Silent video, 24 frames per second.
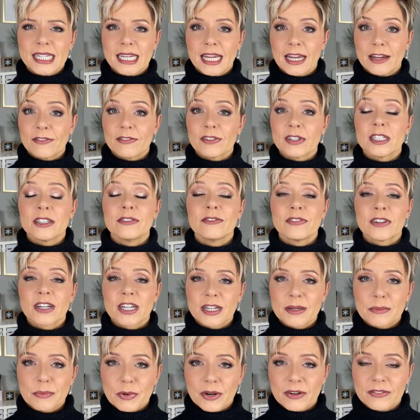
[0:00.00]
I felt
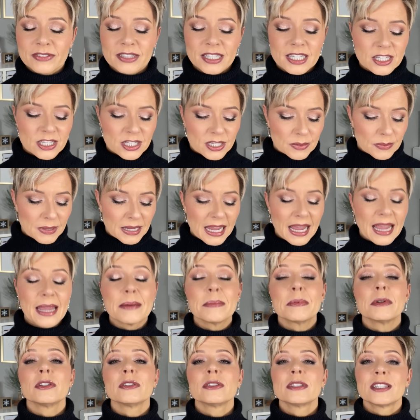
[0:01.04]
very privileged to be
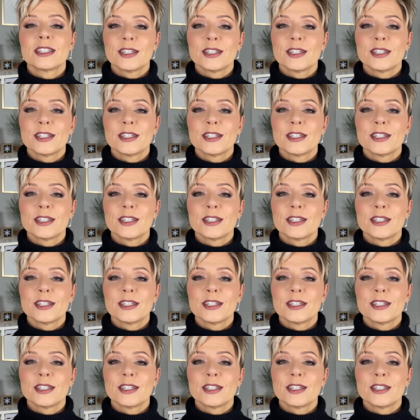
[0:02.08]
able